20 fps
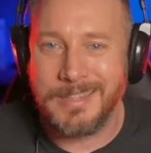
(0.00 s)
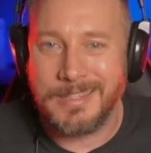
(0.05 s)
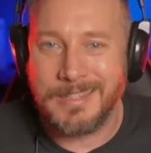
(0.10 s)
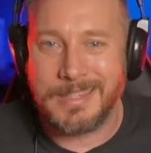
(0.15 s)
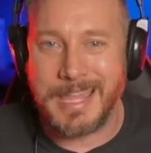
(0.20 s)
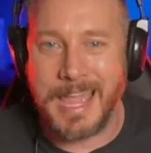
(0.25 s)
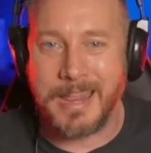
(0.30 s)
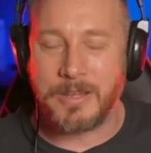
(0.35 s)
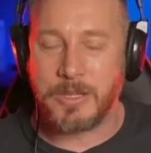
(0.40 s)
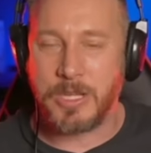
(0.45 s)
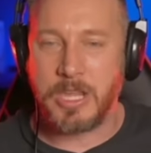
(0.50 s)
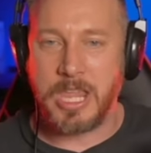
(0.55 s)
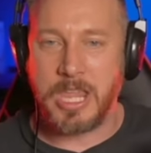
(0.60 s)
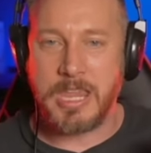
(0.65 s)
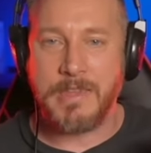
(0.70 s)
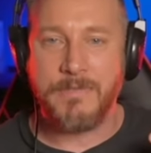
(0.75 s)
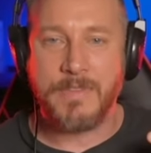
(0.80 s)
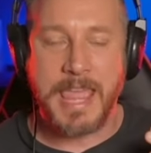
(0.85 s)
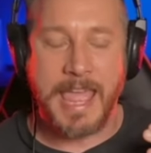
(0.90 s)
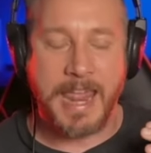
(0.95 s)
that
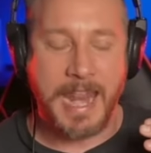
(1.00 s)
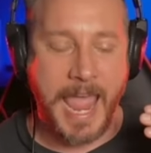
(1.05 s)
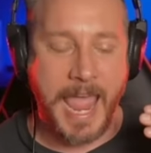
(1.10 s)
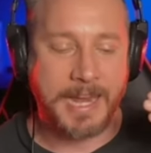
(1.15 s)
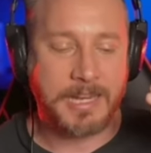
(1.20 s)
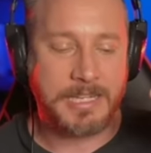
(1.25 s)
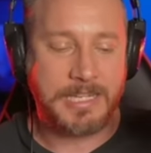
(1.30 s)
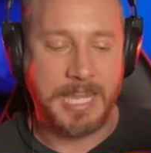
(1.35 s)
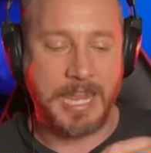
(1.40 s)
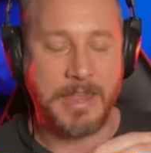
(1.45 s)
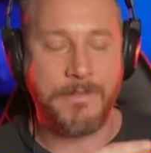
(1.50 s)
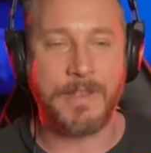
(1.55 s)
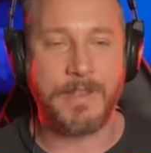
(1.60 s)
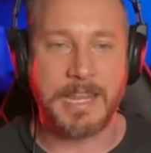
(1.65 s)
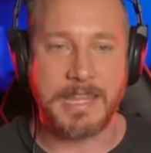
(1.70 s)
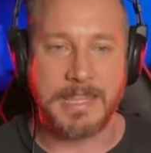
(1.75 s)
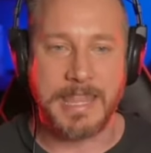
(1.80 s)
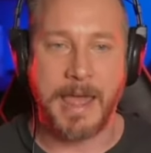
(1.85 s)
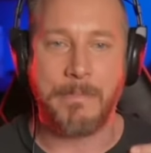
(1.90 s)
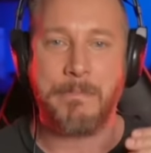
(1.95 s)
even that
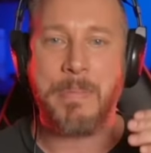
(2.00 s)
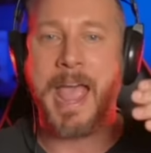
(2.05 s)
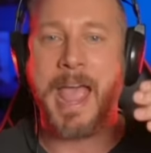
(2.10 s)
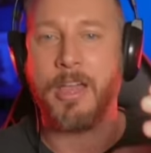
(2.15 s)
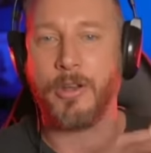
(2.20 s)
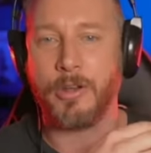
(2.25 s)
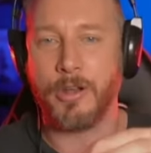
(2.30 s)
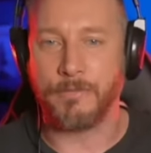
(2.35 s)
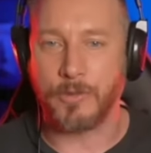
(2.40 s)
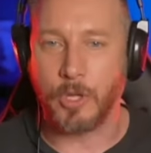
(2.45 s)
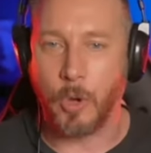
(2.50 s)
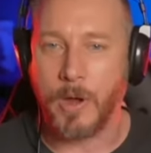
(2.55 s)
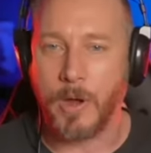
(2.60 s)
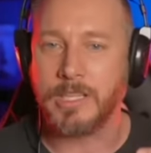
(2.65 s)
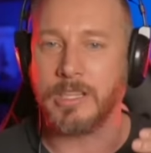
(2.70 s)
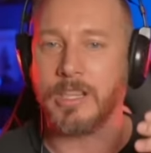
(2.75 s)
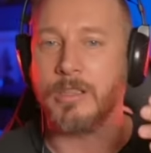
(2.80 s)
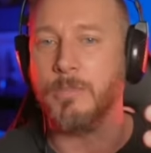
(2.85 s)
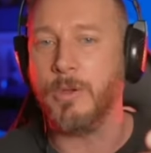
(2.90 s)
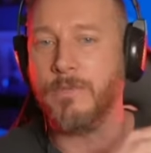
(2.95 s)
activity, that pattern of
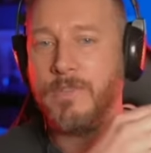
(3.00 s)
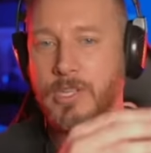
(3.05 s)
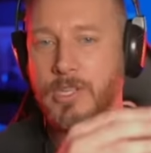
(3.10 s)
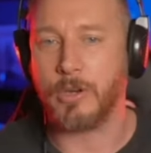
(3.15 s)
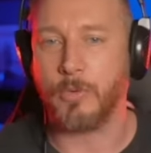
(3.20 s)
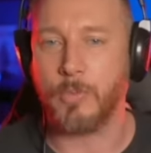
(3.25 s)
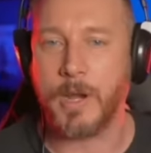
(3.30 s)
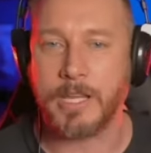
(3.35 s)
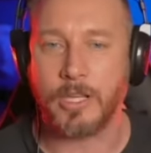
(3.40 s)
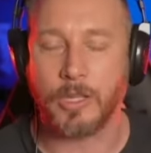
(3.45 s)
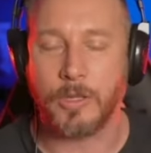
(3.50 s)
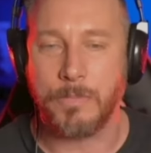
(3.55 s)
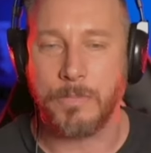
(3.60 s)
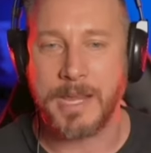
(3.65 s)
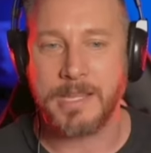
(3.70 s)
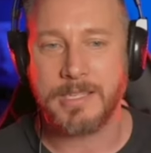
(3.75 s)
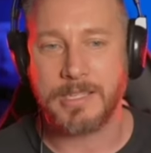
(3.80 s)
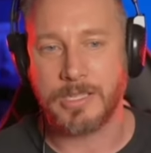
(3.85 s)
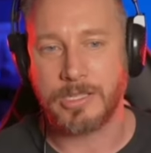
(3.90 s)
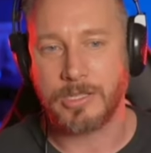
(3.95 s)
going to the movies on a regular
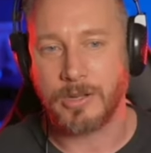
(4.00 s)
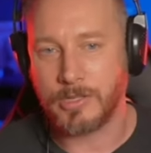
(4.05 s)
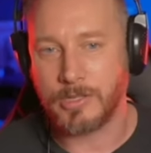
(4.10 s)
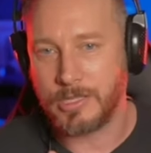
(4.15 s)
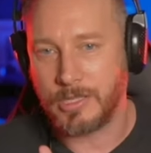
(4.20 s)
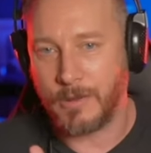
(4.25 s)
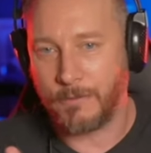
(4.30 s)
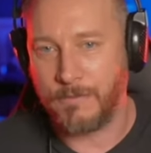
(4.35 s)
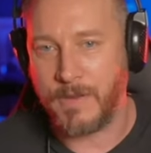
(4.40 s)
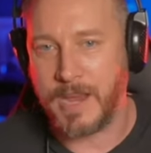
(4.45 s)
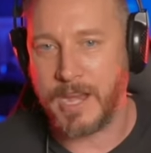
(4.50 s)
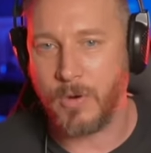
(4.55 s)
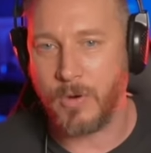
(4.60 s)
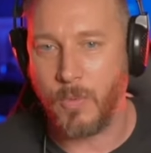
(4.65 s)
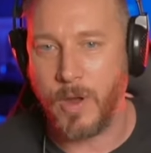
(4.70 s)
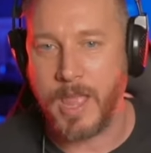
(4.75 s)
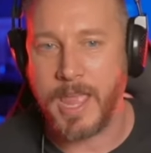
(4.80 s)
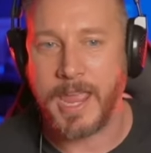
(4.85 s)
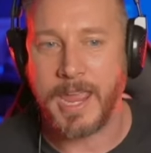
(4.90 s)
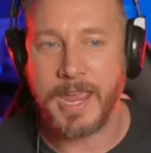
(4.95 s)
basis starts to fade
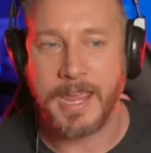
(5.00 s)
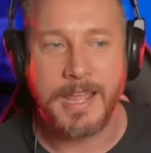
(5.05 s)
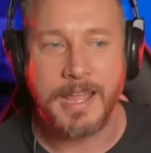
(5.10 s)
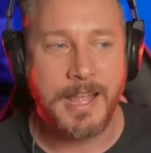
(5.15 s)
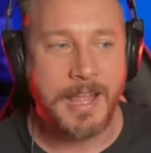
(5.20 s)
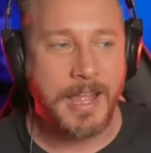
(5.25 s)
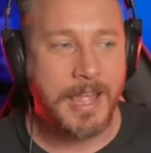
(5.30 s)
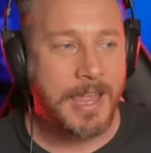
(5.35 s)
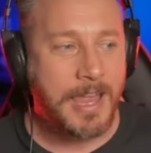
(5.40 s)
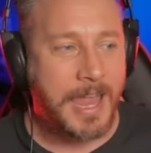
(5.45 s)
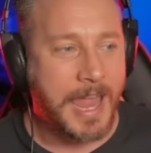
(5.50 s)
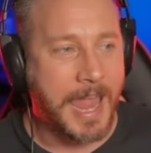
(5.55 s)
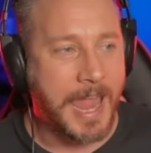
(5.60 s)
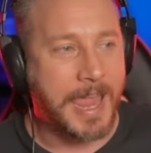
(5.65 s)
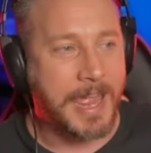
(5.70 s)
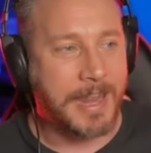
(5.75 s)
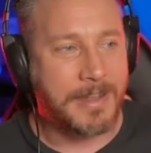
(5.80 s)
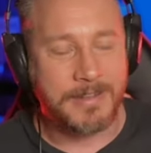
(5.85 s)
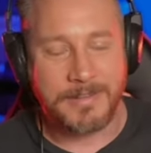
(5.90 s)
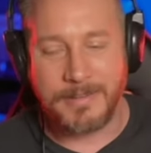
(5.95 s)
away.
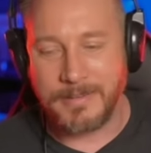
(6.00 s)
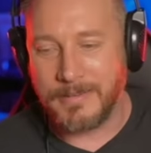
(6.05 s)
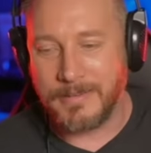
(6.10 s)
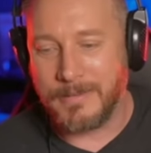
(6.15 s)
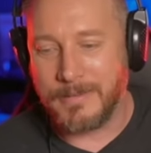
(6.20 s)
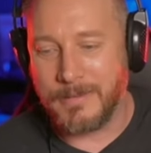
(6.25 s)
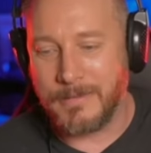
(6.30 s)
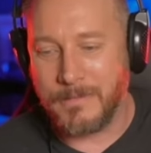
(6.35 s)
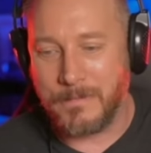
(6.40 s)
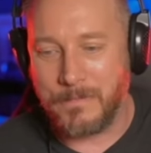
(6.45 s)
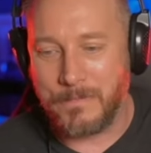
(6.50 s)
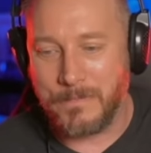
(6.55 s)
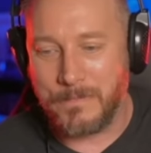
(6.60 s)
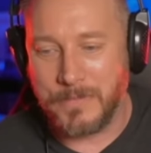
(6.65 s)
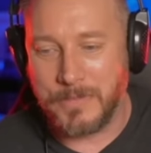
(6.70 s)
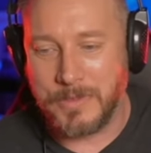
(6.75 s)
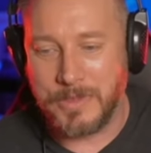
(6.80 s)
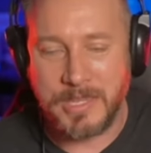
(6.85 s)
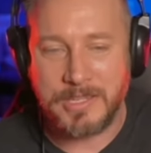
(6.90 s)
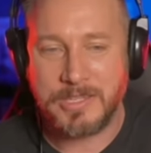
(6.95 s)
And
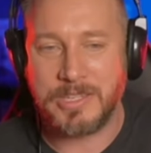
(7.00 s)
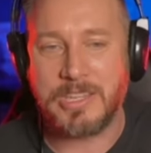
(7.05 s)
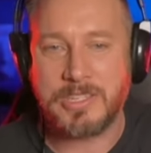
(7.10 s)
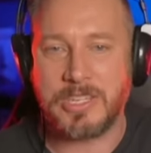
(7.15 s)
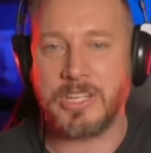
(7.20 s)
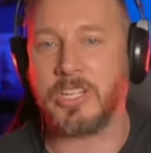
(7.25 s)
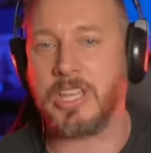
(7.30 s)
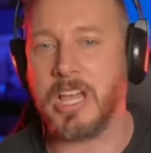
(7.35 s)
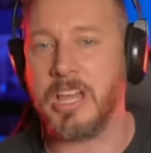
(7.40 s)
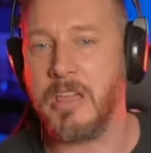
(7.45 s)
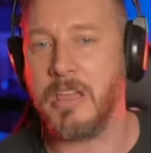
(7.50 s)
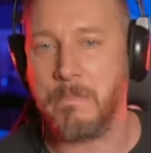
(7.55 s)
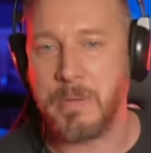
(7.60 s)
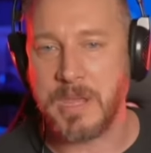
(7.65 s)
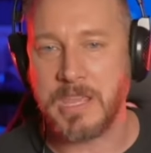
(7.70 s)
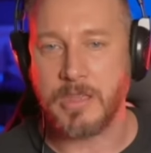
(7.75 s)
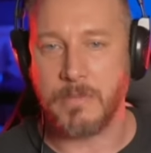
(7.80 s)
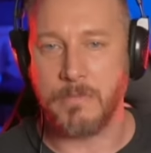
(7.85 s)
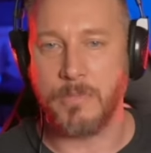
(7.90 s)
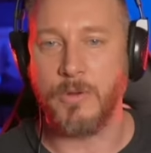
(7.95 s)
this isn't going to
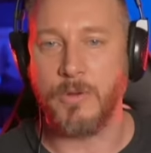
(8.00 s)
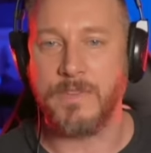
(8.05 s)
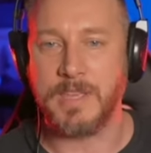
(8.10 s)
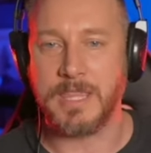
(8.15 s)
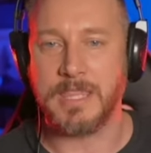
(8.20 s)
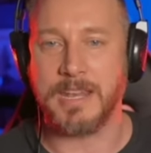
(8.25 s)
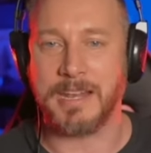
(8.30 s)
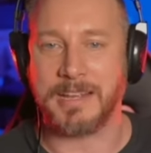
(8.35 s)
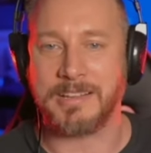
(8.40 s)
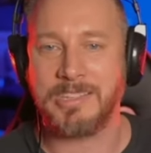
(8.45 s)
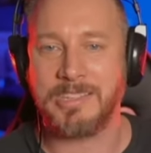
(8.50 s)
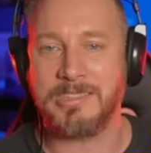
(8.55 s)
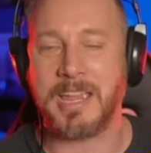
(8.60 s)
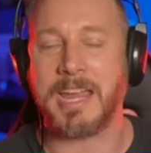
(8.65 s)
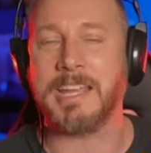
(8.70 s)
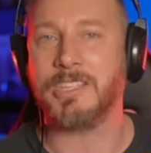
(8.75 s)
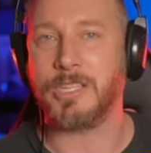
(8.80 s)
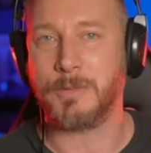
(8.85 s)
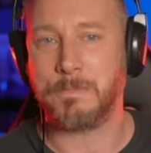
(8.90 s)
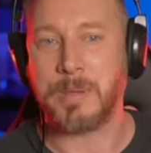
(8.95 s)
be the movie that
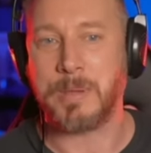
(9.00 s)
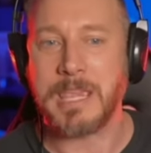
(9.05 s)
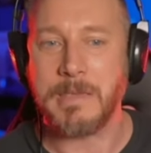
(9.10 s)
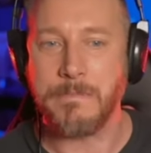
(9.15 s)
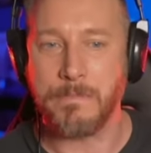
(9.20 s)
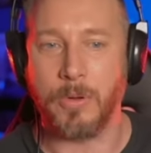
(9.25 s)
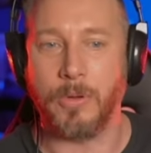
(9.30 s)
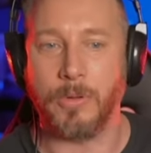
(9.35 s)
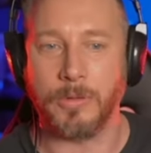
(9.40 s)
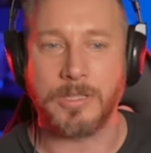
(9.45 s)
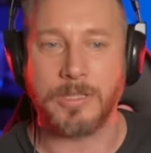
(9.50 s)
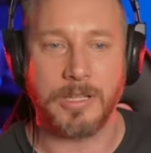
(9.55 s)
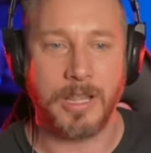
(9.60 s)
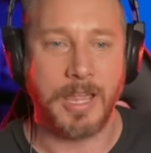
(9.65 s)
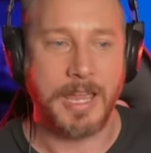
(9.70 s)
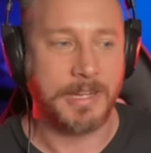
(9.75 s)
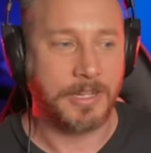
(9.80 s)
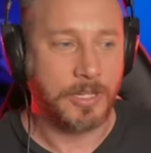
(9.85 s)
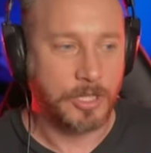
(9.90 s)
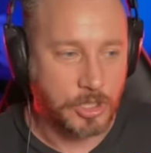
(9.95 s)
excites people to
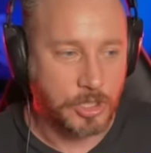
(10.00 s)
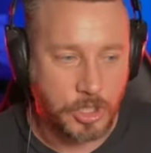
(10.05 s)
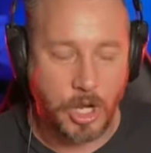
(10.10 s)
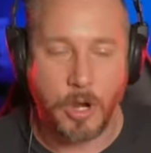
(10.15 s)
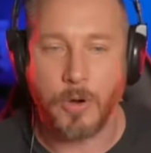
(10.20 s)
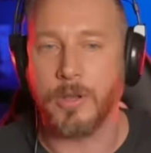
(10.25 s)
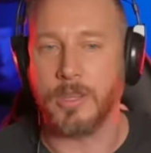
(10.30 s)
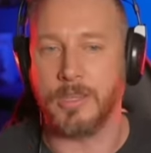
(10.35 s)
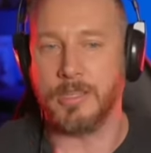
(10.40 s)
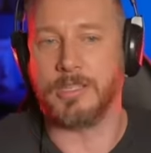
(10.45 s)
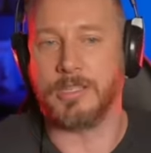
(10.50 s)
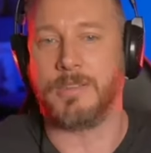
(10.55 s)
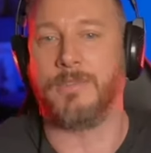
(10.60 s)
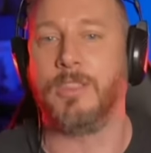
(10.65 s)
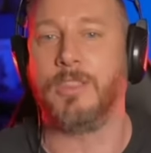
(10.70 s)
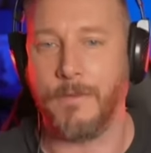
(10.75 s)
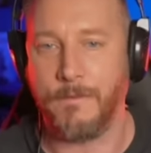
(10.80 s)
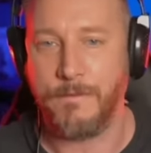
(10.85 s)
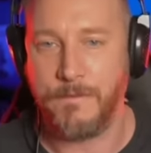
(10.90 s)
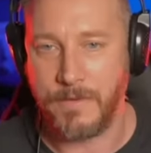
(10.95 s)
like go to
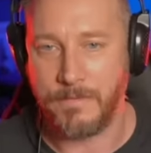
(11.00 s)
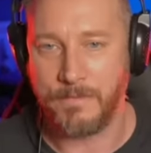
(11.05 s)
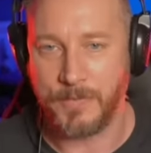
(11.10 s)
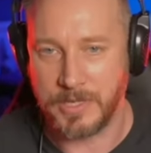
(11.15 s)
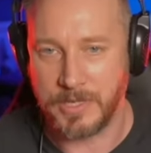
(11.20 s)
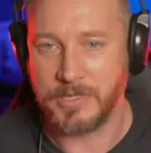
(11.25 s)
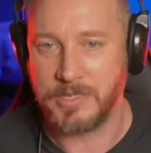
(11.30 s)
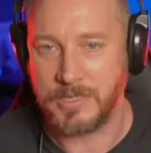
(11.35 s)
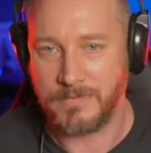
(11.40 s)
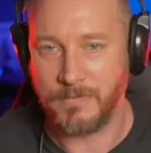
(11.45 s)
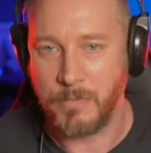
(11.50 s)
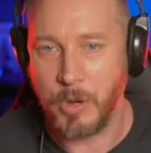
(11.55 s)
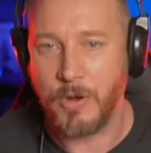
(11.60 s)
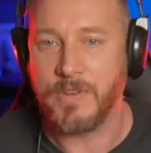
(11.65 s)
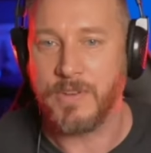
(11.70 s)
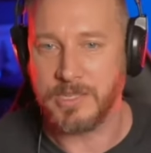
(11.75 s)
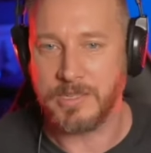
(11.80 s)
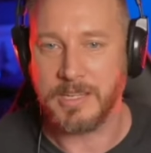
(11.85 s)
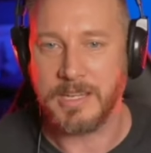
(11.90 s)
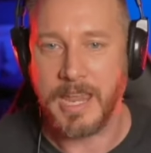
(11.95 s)
this, the this
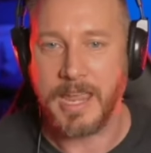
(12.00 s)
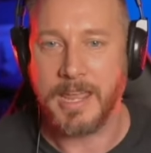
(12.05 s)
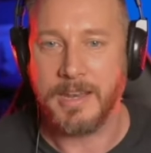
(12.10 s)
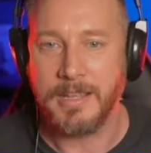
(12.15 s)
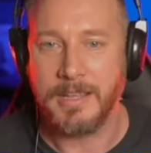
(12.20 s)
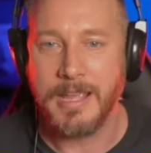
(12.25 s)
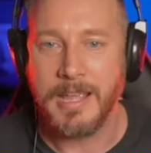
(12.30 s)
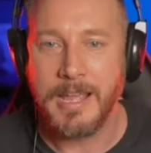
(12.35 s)
movies again.